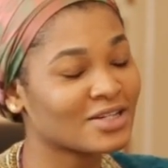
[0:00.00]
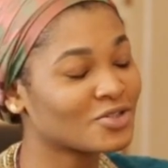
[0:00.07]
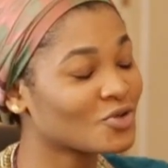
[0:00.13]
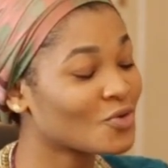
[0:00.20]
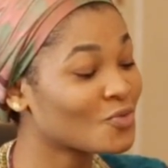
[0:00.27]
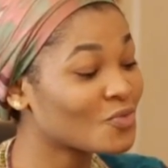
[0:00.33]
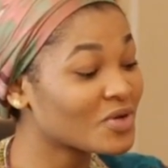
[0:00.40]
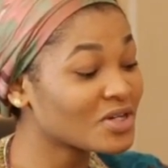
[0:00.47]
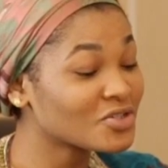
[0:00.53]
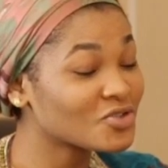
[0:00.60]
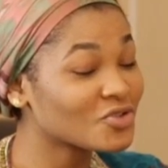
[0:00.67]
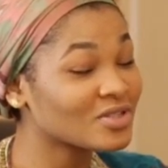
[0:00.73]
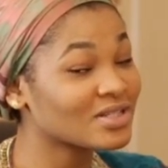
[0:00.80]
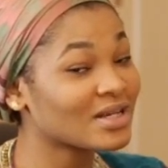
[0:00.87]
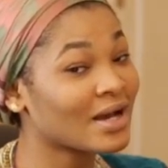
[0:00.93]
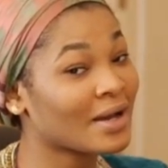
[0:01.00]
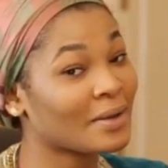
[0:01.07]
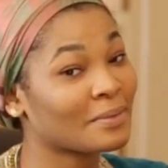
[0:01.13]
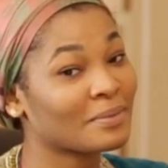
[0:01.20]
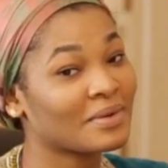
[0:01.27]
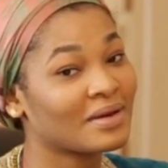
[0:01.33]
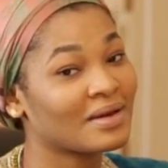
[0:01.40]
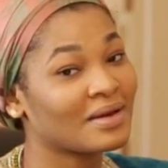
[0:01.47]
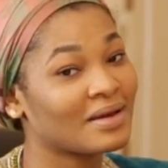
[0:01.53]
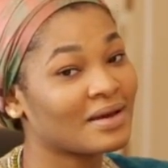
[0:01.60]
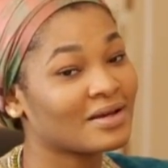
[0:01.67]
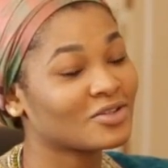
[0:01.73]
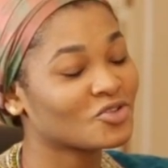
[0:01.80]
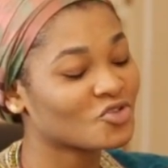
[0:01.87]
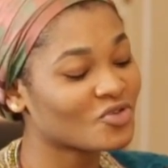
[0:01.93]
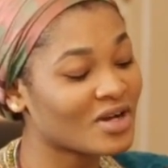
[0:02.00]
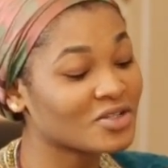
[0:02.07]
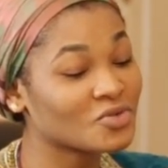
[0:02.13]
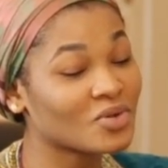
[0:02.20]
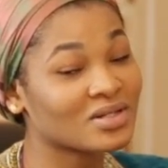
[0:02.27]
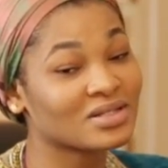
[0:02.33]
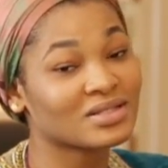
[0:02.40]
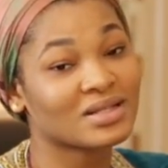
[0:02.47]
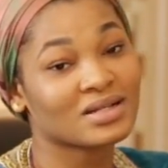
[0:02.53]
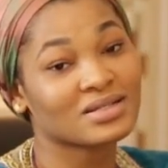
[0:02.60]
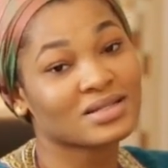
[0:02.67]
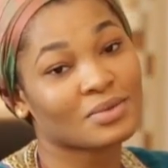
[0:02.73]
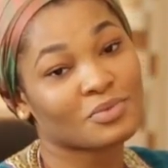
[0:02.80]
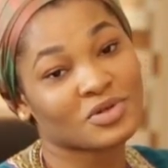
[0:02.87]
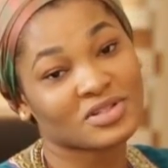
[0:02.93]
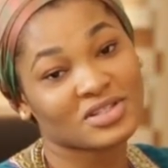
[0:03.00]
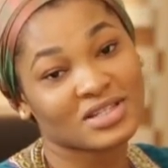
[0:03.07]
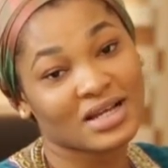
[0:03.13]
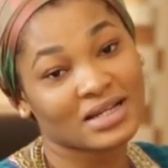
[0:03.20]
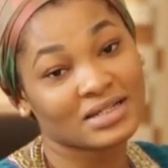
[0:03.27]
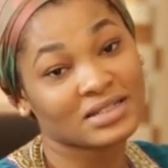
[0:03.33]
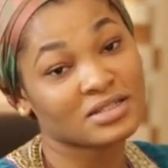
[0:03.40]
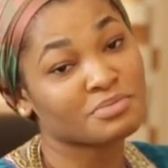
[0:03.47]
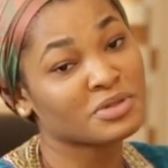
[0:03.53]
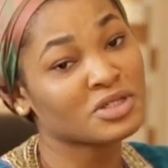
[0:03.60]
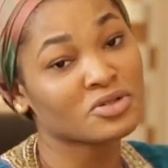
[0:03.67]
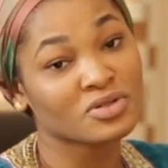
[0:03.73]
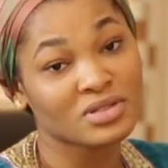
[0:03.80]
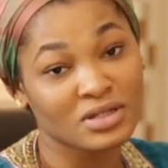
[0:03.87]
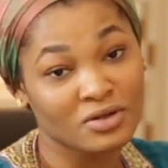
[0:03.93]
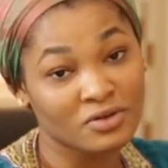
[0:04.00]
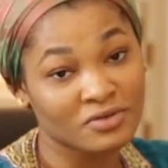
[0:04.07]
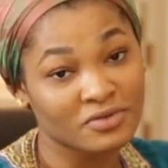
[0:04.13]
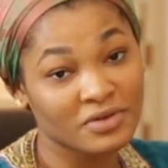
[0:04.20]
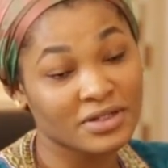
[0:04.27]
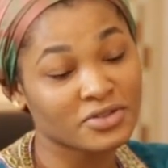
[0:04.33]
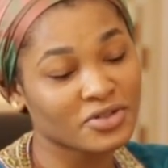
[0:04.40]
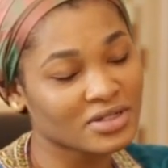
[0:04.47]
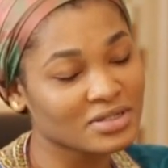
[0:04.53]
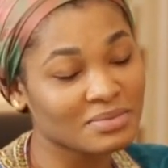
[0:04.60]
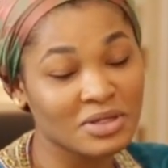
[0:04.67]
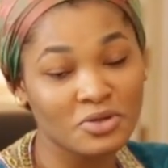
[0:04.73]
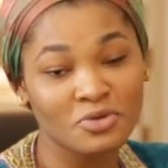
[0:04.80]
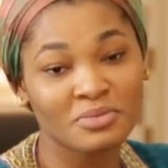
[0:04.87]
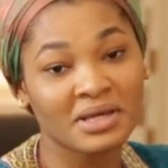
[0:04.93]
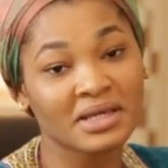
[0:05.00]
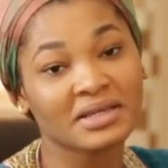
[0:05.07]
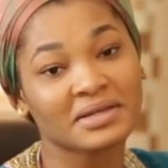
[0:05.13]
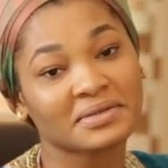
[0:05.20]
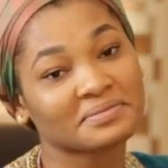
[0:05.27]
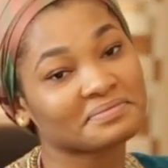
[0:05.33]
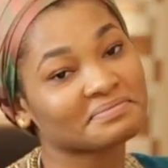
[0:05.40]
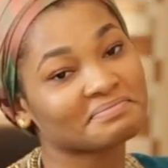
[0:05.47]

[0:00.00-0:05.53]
And don't waste your time trying to understand someone's talents. Be yourself, and trust me, you'll make it.